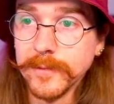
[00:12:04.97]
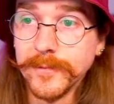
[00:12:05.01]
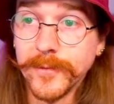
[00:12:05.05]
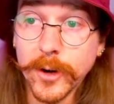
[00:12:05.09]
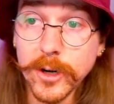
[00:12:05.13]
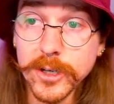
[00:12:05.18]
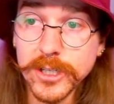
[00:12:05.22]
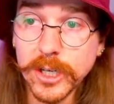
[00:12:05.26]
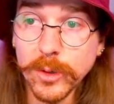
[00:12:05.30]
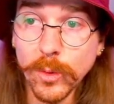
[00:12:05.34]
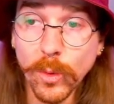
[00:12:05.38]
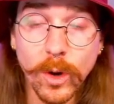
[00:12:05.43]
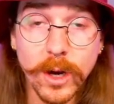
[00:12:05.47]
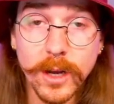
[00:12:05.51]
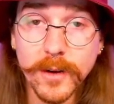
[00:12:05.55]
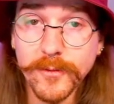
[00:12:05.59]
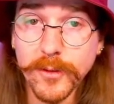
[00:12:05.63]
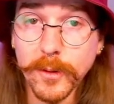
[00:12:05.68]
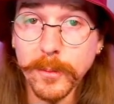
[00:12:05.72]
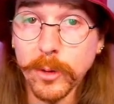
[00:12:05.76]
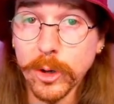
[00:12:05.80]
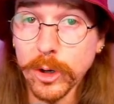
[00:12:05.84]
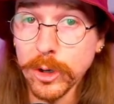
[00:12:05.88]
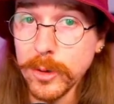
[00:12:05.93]
Version 1
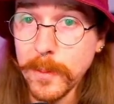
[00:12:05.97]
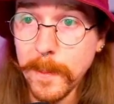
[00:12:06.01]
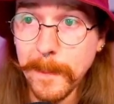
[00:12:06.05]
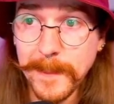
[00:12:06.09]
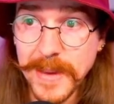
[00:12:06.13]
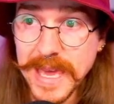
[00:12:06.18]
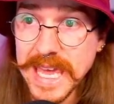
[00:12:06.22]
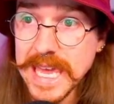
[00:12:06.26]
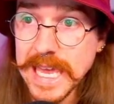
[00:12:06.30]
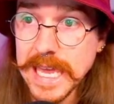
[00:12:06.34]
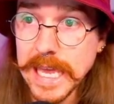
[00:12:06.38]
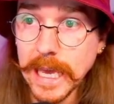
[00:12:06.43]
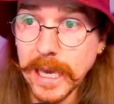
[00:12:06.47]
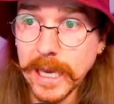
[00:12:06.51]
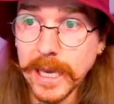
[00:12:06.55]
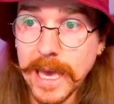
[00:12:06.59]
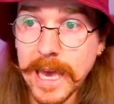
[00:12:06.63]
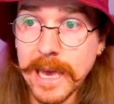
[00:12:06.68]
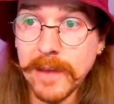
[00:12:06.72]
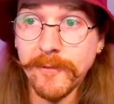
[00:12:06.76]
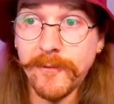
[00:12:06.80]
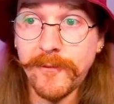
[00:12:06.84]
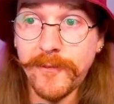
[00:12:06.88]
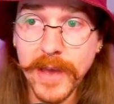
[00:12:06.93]
from Group B,
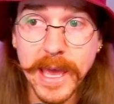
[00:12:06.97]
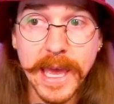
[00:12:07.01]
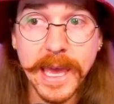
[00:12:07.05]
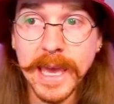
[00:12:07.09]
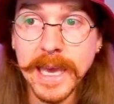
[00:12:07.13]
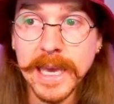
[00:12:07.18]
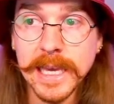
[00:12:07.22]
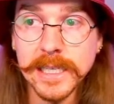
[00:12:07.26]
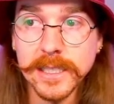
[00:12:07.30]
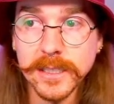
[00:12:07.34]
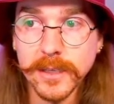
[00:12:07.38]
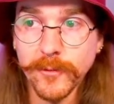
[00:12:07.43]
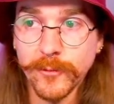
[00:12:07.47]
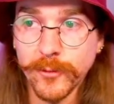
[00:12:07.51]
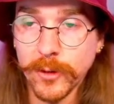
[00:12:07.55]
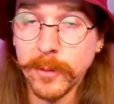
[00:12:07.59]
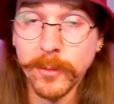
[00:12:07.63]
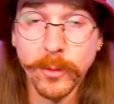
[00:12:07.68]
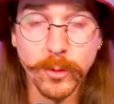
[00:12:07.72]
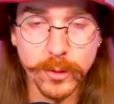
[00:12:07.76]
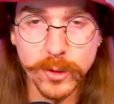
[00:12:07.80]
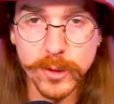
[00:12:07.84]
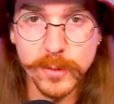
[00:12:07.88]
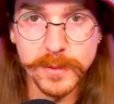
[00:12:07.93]
and FaZe
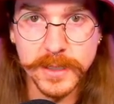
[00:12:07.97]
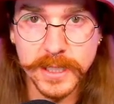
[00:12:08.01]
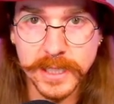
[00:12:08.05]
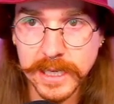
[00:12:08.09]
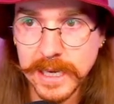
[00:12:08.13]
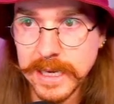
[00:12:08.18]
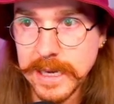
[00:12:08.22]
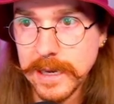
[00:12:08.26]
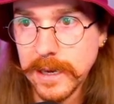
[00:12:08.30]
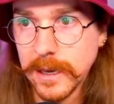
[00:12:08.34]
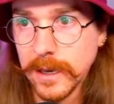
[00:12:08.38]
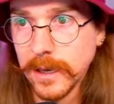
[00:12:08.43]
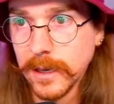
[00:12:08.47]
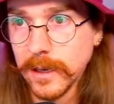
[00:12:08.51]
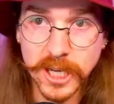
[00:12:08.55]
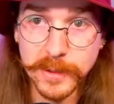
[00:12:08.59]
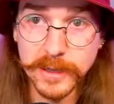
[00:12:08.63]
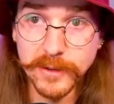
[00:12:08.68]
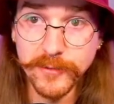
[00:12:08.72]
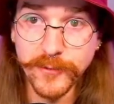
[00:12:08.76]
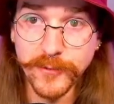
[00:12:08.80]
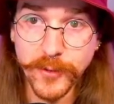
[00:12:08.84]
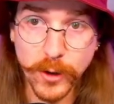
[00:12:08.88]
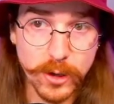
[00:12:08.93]
from Group C.
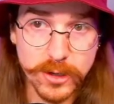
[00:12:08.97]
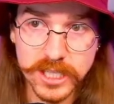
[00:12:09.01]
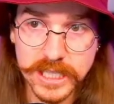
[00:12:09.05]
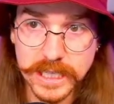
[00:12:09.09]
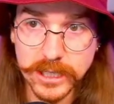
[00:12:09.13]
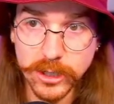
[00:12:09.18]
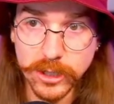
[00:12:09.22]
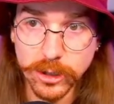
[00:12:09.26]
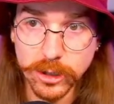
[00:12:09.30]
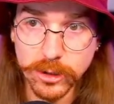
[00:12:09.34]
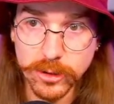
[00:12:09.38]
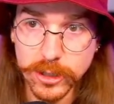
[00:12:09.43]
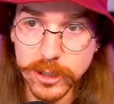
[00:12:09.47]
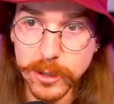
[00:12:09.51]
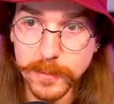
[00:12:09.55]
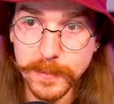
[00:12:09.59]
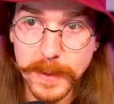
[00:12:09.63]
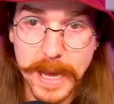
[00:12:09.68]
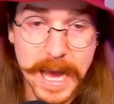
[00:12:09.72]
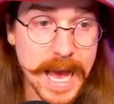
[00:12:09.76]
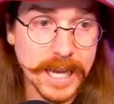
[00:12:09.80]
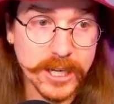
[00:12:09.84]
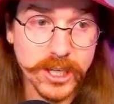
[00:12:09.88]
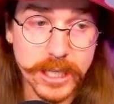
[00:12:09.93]
Coming first in your group
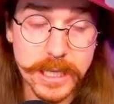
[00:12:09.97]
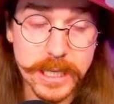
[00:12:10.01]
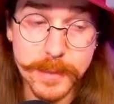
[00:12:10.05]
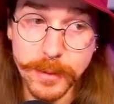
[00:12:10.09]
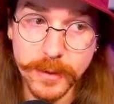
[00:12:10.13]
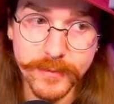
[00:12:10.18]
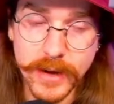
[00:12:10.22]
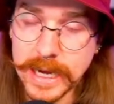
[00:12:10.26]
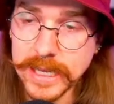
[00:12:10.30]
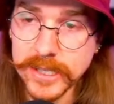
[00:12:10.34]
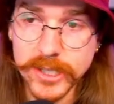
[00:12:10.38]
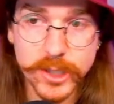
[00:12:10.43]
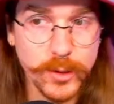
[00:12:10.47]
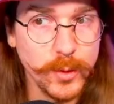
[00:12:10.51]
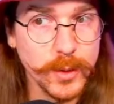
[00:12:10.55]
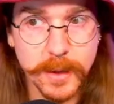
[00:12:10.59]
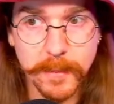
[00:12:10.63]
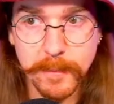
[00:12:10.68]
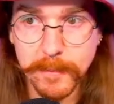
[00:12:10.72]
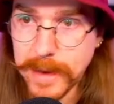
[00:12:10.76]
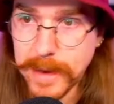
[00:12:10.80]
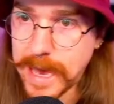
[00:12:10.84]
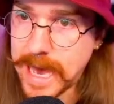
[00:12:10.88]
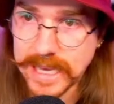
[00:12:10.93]
actually provides you with a
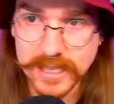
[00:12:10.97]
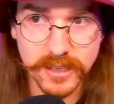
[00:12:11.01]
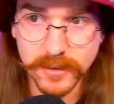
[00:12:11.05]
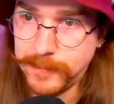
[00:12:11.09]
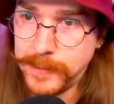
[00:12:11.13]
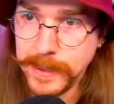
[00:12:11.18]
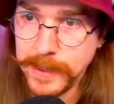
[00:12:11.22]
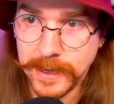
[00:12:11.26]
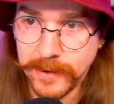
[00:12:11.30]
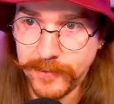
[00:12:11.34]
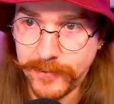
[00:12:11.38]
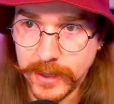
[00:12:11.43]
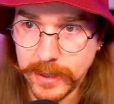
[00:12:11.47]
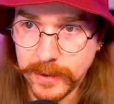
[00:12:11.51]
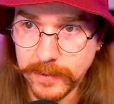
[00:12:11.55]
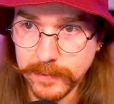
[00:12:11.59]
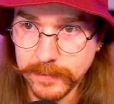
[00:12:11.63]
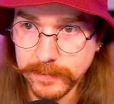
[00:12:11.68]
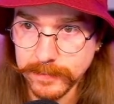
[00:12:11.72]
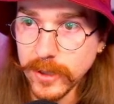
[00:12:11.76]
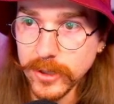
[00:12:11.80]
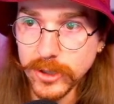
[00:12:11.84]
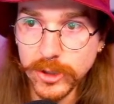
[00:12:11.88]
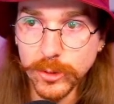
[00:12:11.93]
massive benefit.
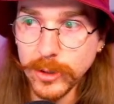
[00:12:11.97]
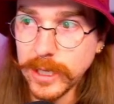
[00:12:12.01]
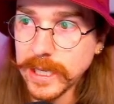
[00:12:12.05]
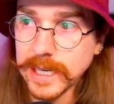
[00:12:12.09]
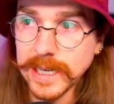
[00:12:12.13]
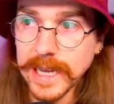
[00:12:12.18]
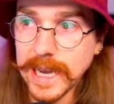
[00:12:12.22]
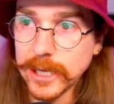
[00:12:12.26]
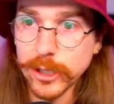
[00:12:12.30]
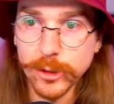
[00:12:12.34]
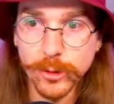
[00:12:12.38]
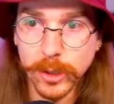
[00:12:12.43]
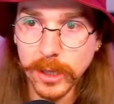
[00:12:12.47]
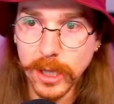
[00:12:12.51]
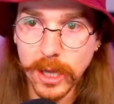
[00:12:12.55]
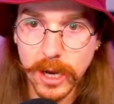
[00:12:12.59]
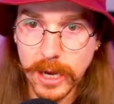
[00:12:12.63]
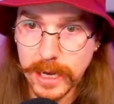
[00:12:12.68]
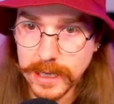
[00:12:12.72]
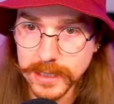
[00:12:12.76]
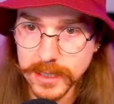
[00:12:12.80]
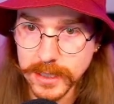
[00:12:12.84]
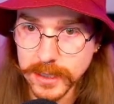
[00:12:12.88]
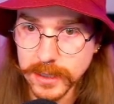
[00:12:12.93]
You get an extra
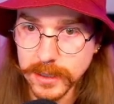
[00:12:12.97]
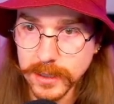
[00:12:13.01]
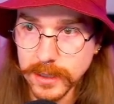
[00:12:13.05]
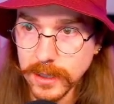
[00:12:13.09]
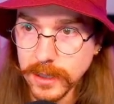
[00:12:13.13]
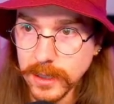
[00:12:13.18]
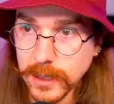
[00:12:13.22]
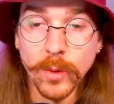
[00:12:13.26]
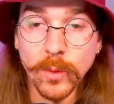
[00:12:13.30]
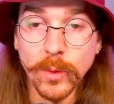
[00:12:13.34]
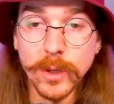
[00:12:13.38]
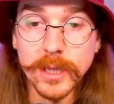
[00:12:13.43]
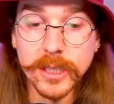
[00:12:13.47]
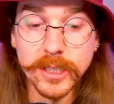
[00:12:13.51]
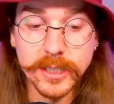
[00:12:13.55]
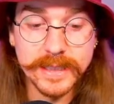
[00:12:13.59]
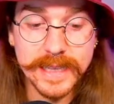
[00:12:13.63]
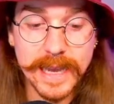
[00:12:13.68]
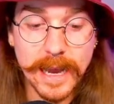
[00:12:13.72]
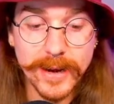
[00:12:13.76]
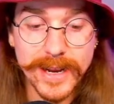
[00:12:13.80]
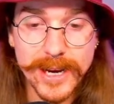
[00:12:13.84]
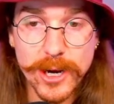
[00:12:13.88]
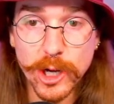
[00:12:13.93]
loss. We look
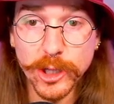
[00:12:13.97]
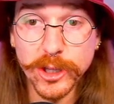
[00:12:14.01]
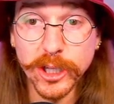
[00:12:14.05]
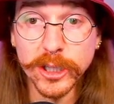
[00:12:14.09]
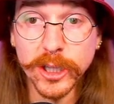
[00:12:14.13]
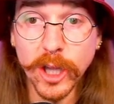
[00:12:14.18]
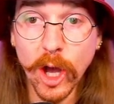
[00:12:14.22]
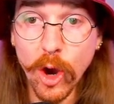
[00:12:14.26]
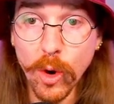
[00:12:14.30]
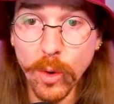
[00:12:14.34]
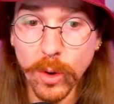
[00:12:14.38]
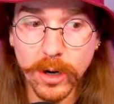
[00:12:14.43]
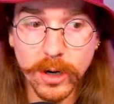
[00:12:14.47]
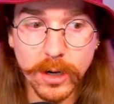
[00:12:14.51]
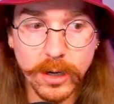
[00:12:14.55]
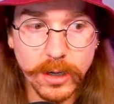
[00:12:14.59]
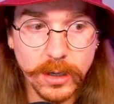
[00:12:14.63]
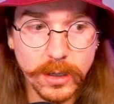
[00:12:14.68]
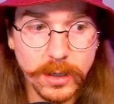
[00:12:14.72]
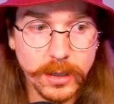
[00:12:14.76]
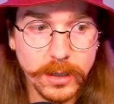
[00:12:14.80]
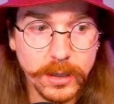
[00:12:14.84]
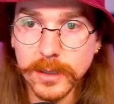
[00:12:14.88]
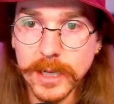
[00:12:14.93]
down here at the lower,
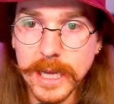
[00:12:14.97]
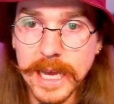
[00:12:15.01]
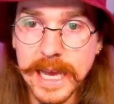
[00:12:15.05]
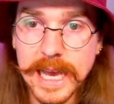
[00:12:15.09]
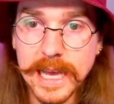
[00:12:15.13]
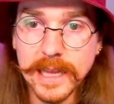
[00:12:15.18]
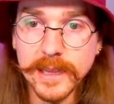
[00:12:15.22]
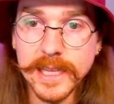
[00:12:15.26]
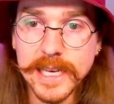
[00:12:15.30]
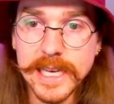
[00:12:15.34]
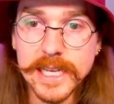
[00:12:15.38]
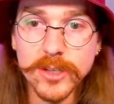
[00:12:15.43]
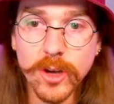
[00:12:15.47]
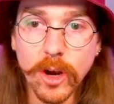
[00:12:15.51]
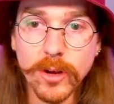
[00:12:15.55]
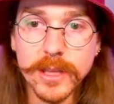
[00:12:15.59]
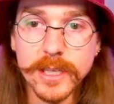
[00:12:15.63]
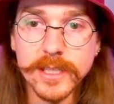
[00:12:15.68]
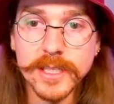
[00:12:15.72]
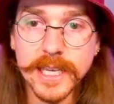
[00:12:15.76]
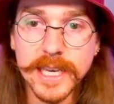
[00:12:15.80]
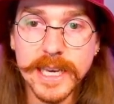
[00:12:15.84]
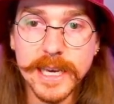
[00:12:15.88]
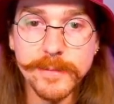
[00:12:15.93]
and these are the
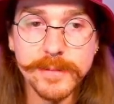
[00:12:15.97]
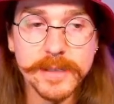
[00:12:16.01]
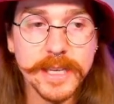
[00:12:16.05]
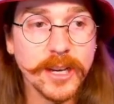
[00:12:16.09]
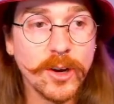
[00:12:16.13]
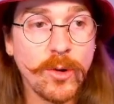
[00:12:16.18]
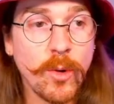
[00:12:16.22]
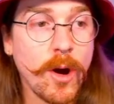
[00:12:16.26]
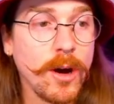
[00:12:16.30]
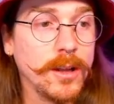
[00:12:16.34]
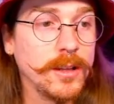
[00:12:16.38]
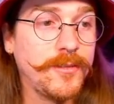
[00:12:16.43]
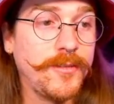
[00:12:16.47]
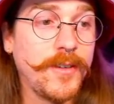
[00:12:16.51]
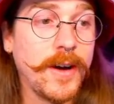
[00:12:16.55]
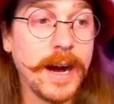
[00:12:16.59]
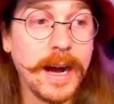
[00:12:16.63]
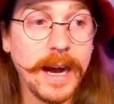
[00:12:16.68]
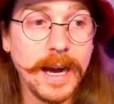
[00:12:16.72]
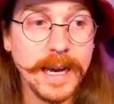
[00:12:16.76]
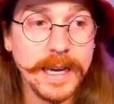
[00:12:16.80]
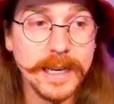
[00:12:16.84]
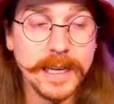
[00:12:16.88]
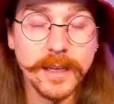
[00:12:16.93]
teams that
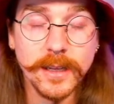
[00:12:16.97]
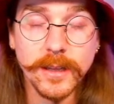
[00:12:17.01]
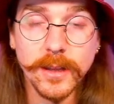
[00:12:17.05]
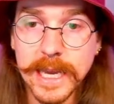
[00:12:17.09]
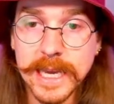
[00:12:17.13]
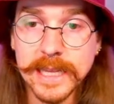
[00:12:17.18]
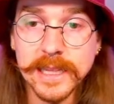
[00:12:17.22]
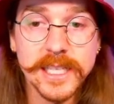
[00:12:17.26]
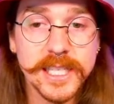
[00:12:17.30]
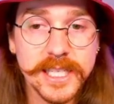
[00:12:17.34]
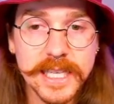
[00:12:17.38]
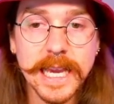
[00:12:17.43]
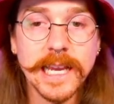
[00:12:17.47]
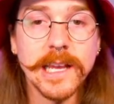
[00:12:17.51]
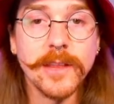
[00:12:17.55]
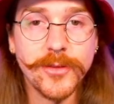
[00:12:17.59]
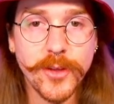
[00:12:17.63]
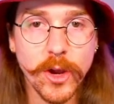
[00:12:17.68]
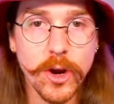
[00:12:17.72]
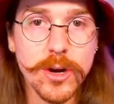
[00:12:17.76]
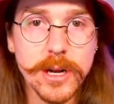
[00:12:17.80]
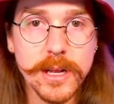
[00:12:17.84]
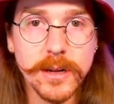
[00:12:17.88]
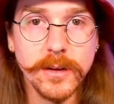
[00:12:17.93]
qualified in the second,
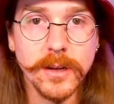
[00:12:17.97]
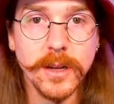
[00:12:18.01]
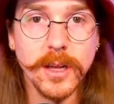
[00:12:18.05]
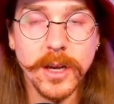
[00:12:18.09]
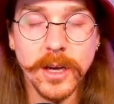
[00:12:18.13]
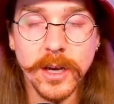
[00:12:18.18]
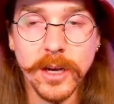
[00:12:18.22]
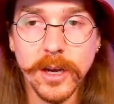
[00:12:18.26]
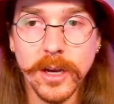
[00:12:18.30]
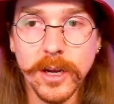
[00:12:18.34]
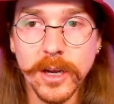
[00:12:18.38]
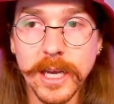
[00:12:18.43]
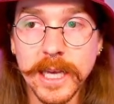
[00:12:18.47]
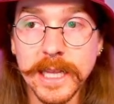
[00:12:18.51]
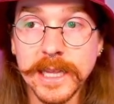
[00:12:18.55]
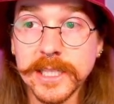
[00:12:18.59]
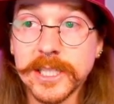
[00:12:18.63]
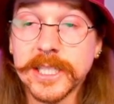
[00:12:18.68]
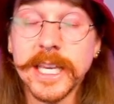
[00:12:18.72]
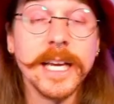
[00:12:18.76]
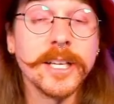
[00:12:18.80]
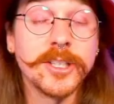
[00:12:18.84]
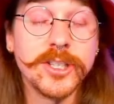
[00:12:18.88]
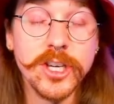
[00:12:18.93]
third, and uh, in the
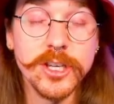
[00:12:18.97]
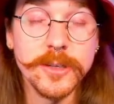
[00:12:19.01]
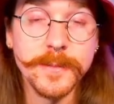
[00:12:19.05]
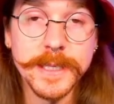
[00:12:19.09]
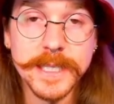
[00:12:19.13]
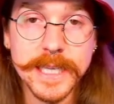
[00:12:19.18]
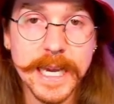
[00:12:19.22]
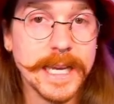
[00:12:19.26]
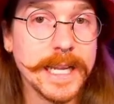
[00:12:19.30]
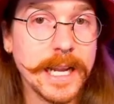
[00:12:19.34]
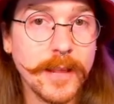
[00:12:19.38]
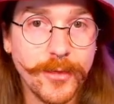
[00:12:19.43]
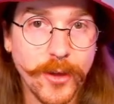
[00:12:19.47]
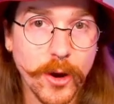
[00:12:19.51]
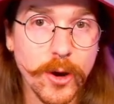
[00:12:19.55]
se- excuse me, second and